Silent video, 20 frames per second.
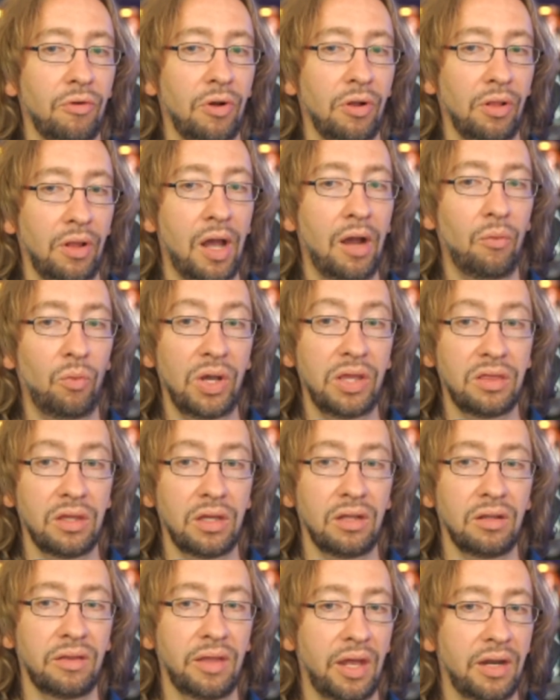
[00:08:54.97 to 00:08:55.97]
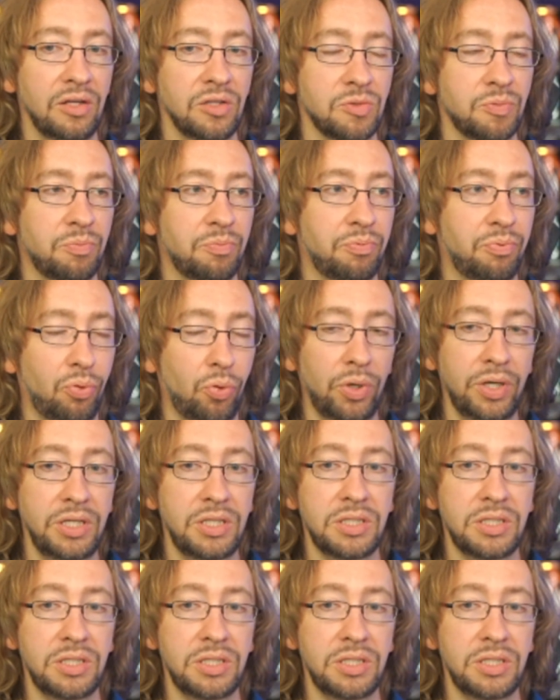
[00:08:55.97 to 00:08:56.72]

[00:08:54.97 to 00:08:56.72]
a lot with it that is pretty